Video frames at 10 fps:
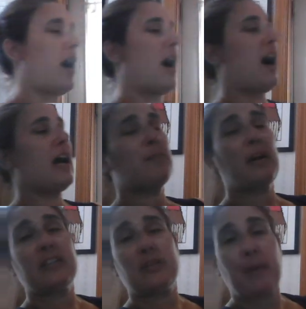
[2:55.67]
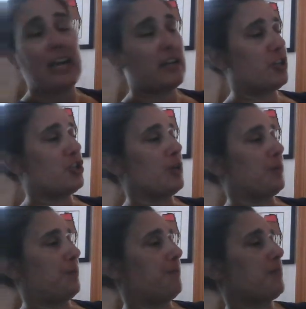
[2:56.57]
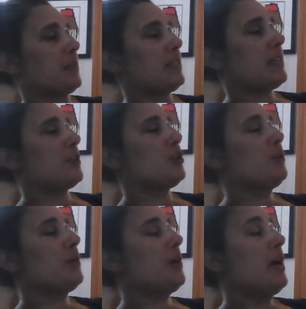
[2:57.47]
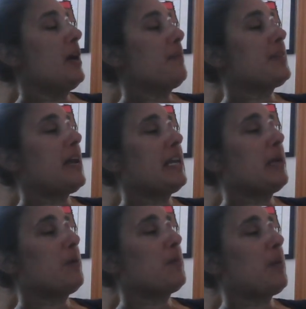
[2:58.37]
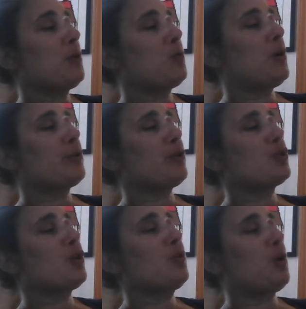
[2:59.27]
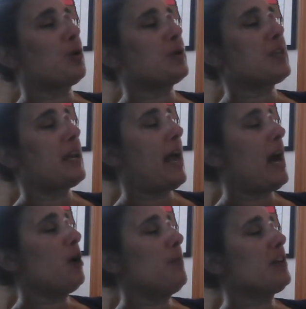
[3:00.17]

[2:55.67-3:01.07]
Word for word: I must banish you, said the Duke, but then he remembered Walter's good rolls and how